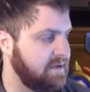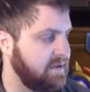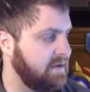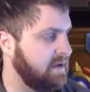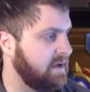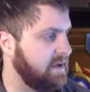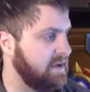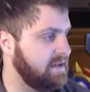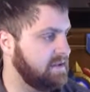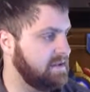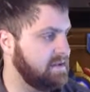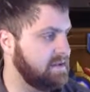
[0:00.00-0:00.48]

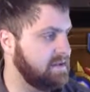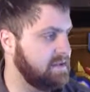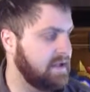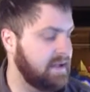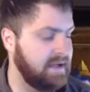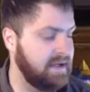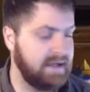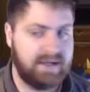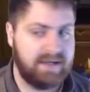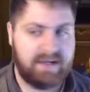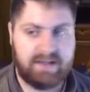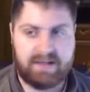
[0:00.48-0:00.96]
guys.
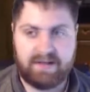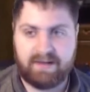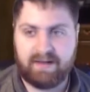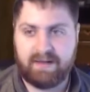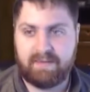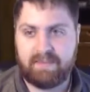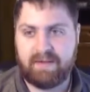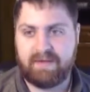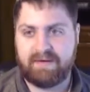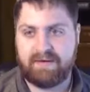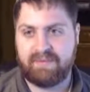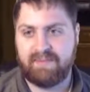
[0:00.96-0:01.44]
I'm
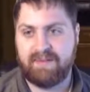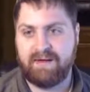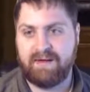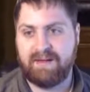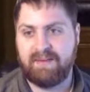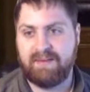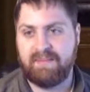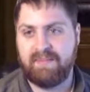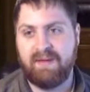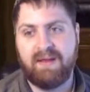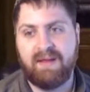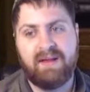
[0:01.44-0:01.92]
about to read
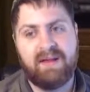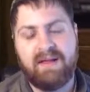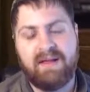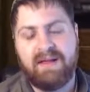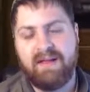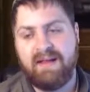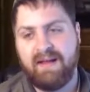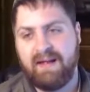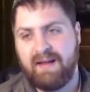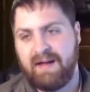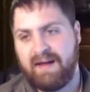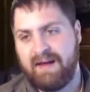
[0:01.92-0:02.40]
them.
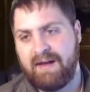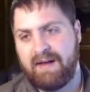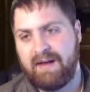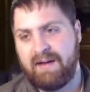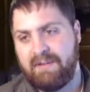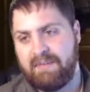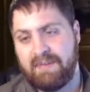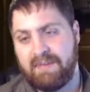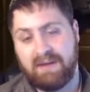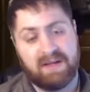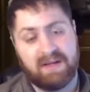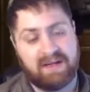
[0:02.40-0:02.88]

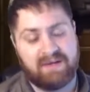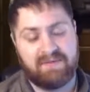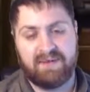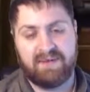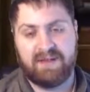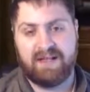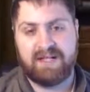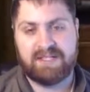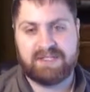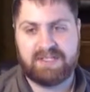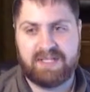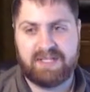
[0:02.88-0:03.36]
But looking for
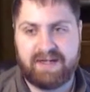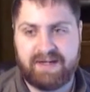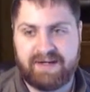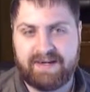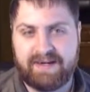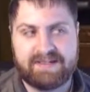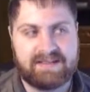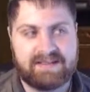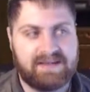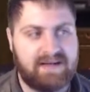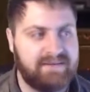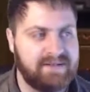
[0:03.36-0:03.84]

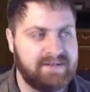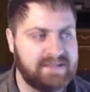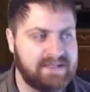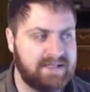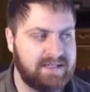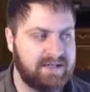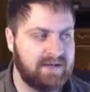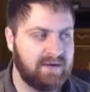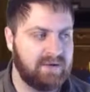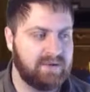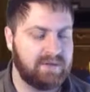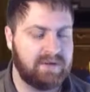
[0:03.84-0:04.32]
legendaries,
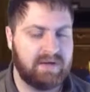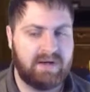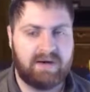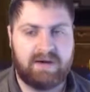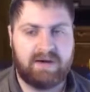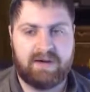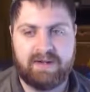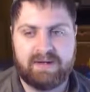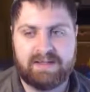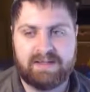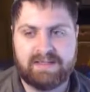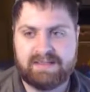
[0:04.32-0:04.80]
obviously gold
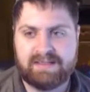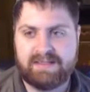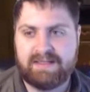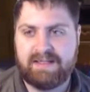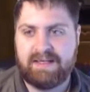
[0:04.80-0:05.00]
cards,